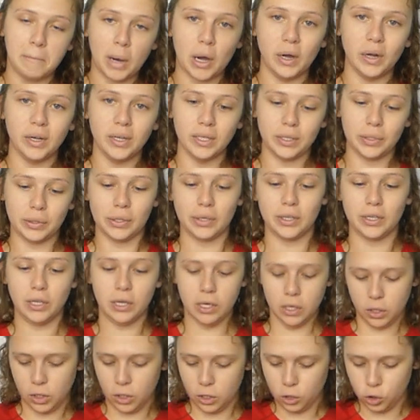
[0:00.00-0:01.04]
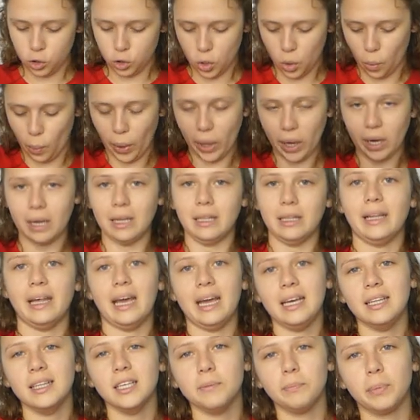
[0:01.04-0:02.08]
mode. So we're going to
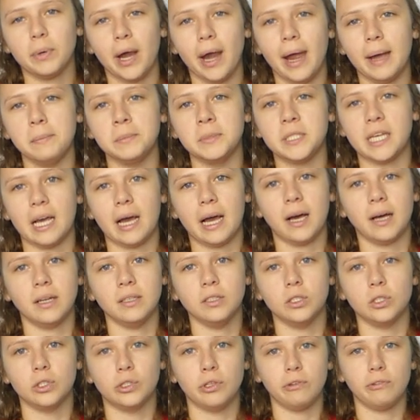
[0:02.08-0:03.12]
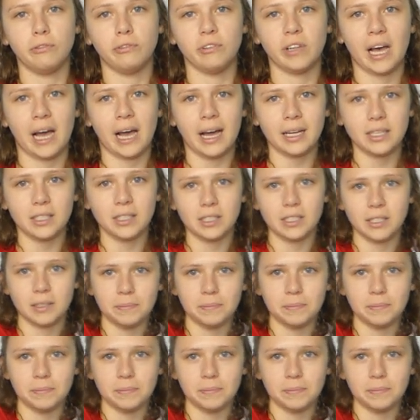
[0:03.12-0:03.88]
lay the pram down to flat,